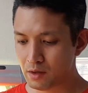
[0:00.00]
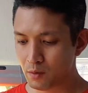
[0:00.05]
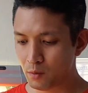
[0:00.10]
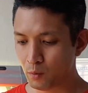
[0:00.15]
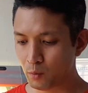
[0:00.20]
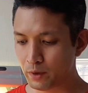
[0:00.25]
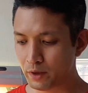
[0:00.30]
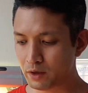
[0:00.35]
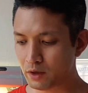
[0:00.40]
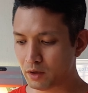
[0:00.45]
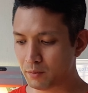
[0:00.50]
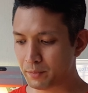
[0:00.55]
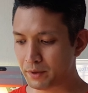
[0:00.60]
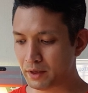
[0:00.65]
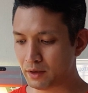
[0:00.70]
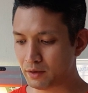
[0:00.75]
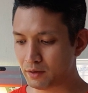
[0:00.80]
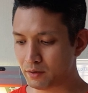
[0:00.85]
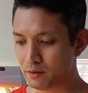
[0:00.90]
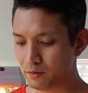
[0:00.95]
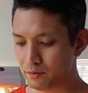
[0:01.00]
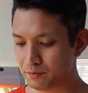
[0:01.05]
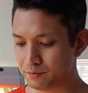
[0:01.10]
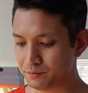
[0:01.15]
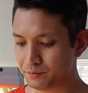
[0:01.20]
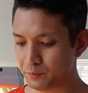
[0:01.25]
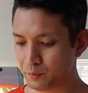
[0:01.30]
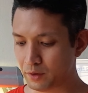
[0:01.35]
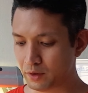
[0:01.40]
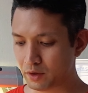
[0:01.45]
We're going to
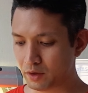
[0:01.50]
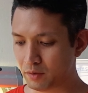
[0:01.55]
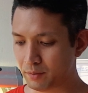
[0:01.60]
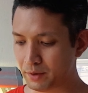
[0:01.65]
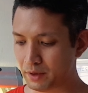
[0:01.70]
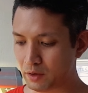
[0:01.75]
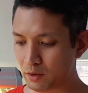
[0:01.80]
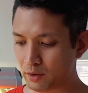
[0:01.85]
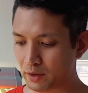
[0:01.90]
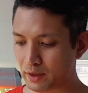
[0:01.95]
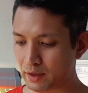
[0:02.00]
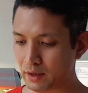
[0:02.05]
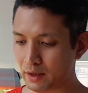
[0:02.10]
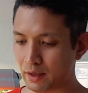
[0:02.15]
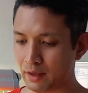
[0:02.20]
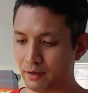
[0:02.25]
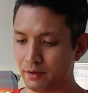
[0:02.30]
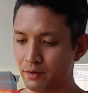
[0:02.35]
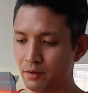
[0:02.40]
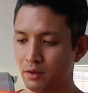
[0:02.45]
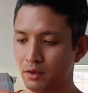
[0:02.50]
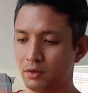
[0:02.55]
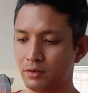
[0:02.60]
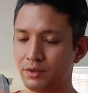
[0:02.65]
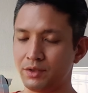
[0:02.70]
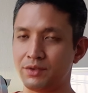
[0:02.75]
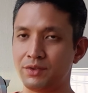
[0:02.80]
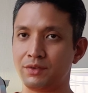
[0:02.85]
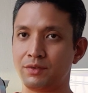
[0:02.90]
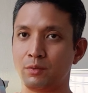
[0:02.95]
be looking at, oh,
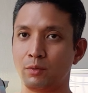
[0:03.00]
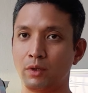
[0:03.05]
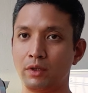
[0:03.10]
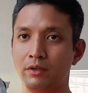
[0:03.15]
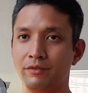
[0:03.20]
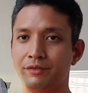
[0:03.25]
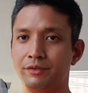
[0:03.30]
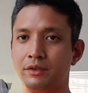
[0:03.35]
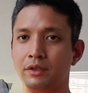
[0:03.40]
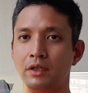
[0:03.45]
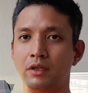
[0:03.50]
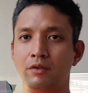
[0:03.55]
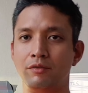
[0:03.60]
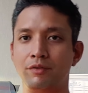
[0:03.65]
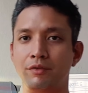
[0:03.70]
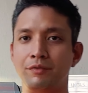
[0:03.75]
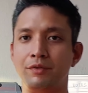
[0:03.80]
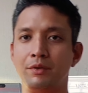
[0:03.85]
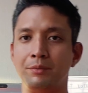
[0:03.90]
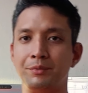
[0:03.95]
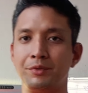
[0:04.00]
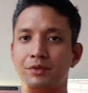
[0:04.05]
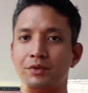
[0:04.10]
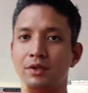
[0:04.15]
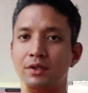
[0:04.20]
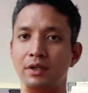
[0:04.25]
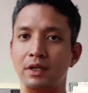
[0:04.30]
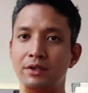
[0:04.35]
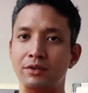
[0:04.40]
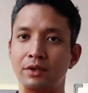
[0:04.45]
this is a wonderful overview. I'm just
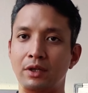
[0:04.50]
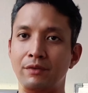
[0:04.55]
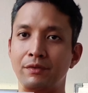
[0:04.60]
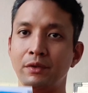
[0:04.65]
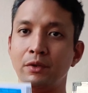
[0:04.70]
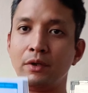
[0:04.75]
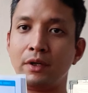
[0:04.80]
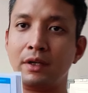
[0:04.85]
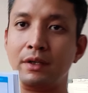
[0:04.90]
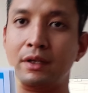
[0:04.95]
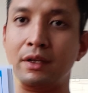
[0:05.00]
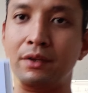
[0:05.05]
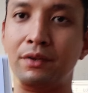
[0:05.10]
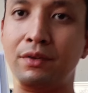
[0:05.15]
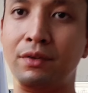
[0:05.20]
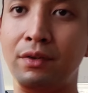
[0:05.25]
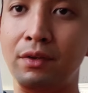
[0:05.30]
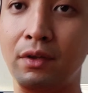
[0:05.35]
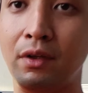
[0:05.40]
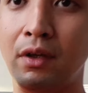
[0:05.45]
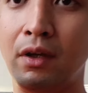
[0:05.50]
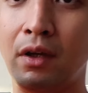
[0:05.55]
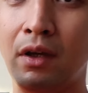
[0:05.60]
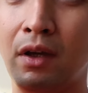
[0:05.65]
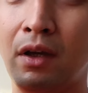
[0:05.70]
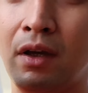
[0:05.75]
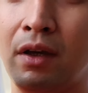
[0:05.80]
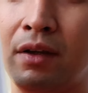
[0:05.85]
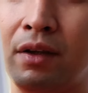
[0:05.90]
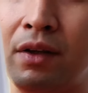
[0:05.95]
going to let you have a look at this.
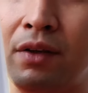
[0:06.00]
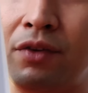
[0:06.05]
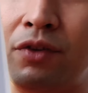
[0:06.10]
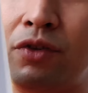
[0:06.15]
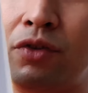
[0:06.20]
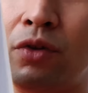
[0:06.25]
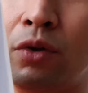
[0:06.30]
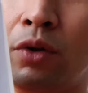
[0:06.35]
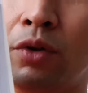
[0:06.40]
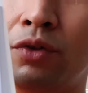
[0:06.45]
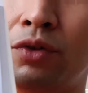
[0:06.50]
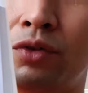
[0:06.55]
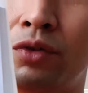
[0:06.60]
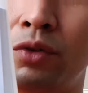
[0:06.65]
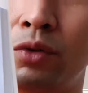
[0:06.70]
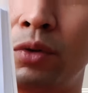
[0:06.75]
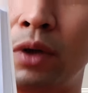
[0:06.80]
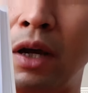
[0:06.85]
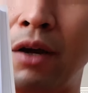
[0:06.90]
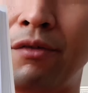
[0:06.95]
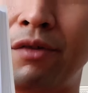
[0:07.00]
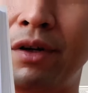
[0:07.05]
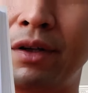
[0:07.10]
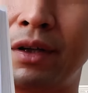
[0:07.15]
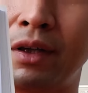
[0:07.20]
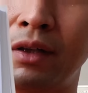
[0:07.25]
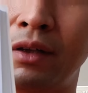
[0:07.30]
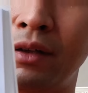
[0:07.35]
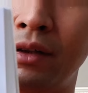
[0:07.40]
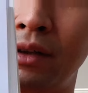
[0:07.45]
This shows you
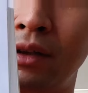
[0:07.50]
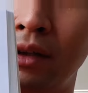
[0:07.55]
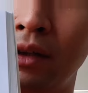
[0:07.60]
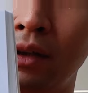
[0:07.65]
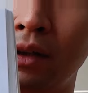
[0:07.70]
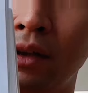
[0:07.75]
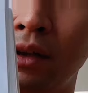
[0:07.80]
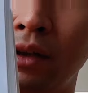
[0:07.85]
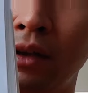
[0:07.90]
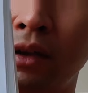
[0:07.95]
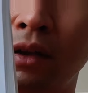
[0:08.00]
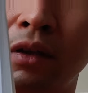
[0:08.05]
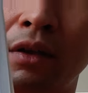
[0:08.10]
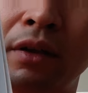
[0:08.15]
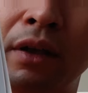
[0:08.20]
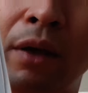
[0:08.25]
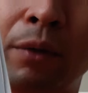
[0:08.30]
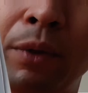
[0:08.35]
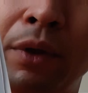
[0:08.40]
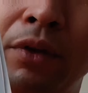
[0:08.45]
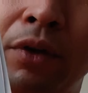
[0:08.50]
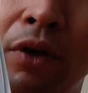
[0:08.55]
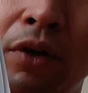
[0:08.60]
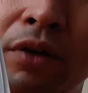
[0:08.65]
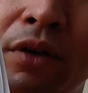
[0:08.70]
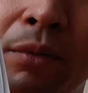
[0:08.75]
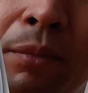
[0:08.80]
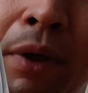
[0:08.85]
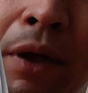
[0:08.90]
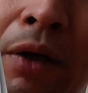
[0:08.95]
everything that we
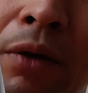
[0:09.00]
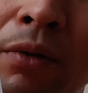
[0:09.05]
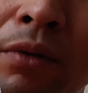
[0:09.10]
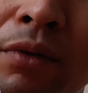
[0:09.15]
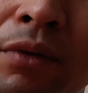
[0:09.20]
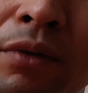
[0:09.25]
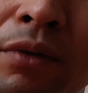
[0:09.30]
talked about,